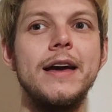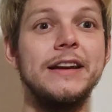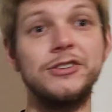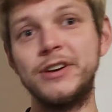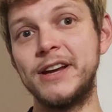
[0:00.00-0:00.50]

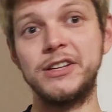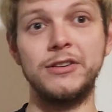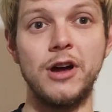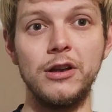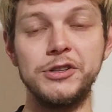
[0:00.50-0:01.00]
internet
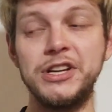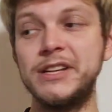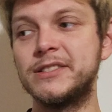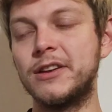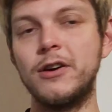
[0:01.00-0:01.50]

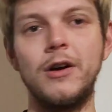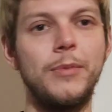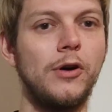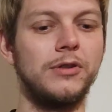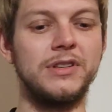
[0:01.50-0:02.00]
technologies, you know,
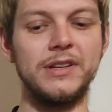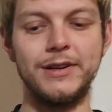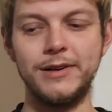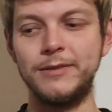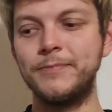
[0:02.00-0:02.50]
about
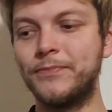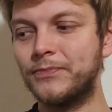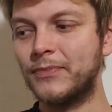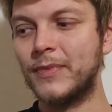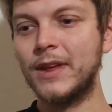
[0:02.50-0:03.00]

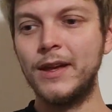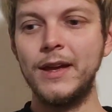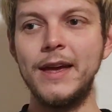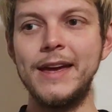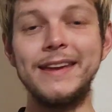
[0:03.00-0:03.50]

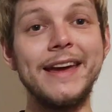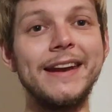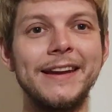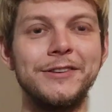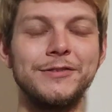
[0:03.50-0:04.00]

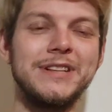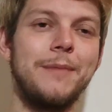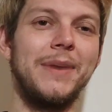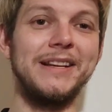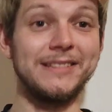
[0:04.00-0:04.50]
getting into
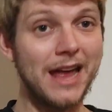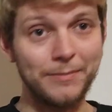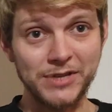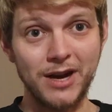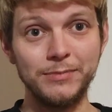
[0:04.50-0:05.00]
somebody's
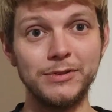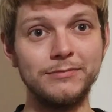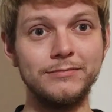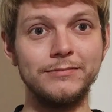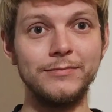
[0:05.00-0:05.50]
laptop,
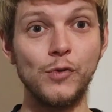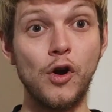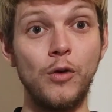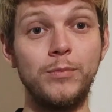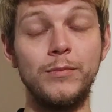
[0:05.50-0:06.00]

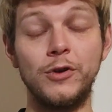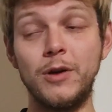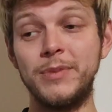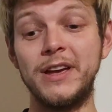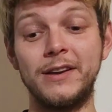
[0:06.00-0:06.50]

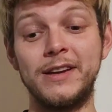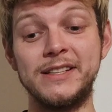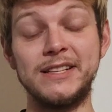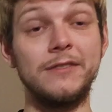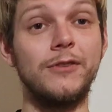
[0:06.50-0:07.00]
copying
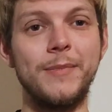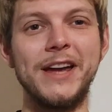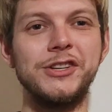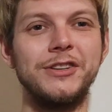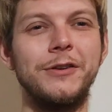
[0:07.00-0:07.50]
his
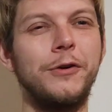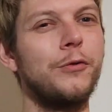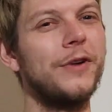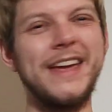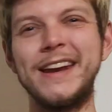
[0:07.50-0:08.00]
information, you know,
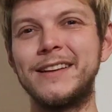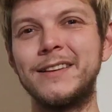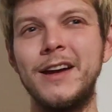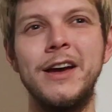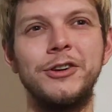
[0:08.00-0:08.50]
getting
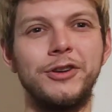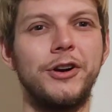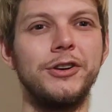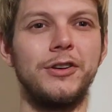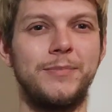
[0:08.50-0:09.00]

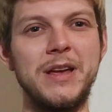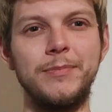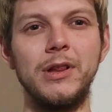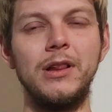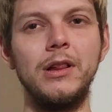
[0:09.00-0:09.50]
dirt on
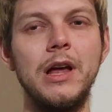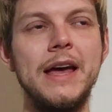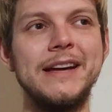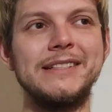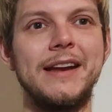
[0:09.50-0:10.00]
people,
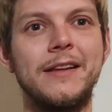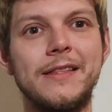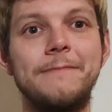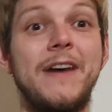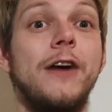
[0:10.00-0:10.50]
sending
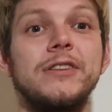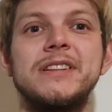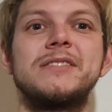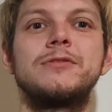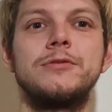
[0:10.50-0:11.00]
them
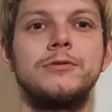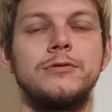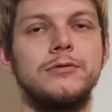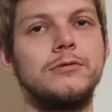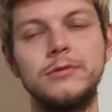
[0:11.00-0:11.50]
viruses
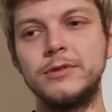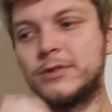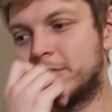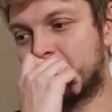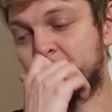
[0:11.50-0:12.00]
to
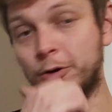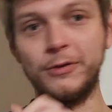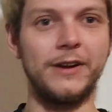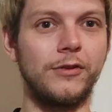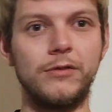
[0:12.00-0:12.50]
control
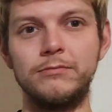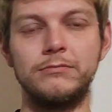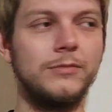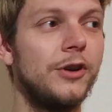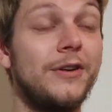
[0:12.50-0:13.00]
their,
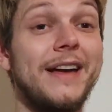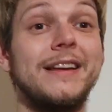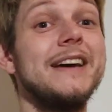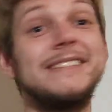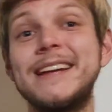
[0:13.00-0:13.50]

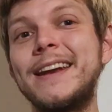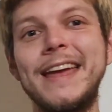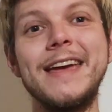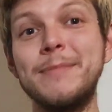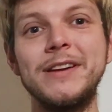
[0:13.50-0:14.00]
like,
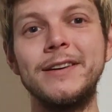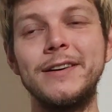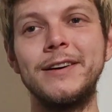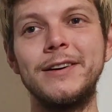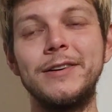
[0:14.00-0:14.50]
sending
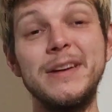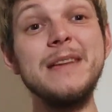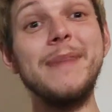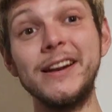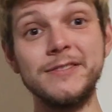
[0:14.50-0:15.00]

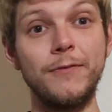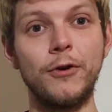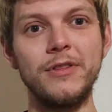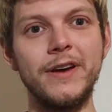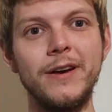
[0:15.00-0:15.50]
emails
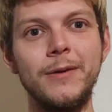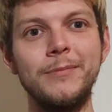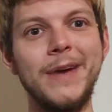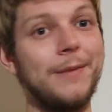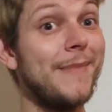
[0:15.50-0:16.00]
for
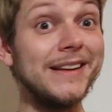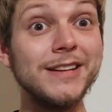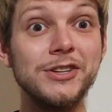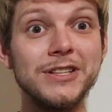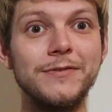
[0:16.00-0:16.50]
them and
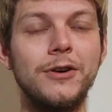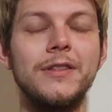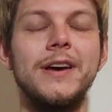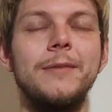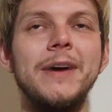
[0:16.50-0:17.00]
messages
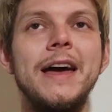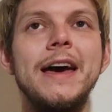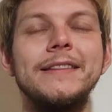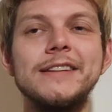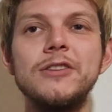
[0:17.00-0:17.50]
for them.
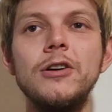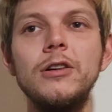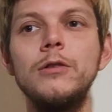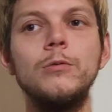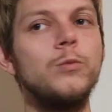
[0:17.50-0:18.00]
That's
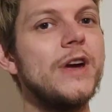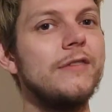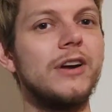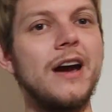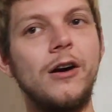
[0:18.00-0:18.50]
all we
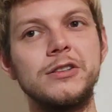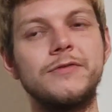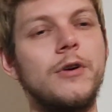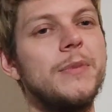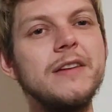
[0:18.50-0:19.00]
have
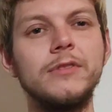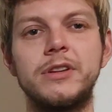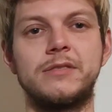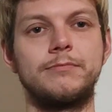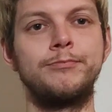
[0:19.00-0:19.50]
accounts from even
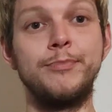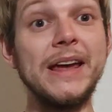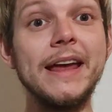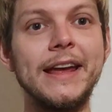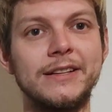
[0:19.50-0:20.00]
the
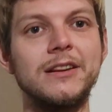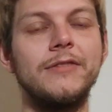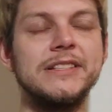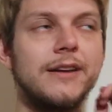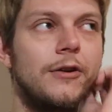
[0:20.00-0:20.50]
beginnings
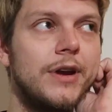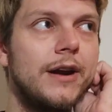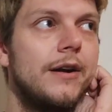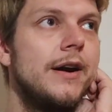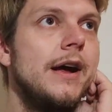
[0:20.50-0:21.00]
of his
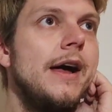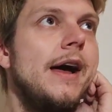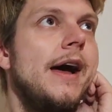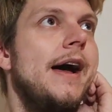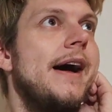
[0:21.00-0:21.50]
career.
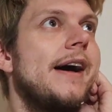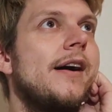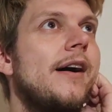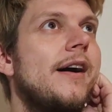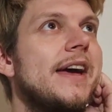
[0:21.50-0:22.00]

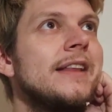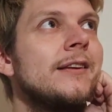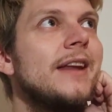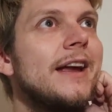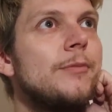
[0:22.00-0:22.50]
In
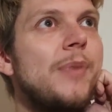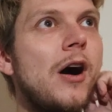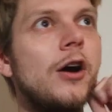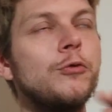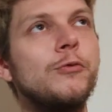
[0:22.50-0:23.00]
the later
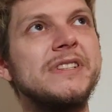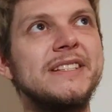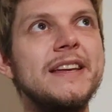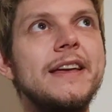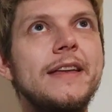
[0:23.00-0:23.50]
part, we
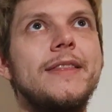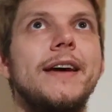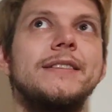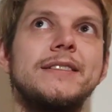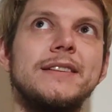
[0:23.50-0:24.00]
see
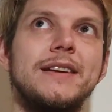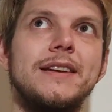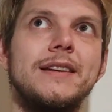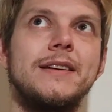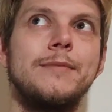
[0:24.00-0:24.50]
that
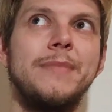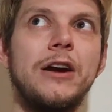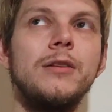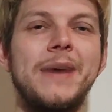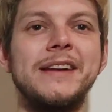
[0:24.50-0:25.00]

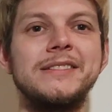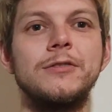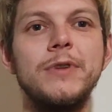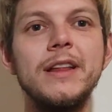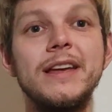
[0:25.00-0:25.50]
Marilyn
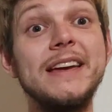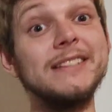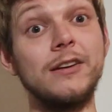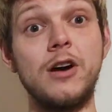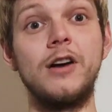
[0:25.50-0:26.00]
Manson really
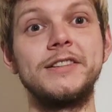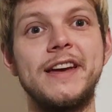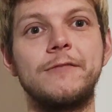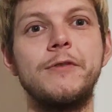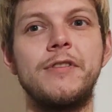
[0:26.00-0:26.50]
is in
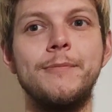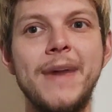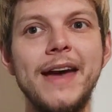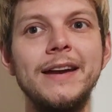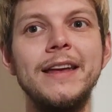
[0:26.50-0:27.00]
contact with
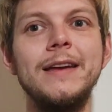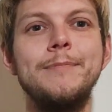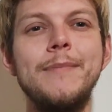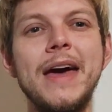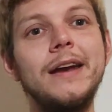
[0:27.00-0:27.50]
many,
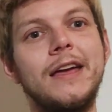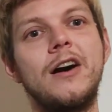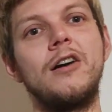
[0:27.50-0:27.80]
many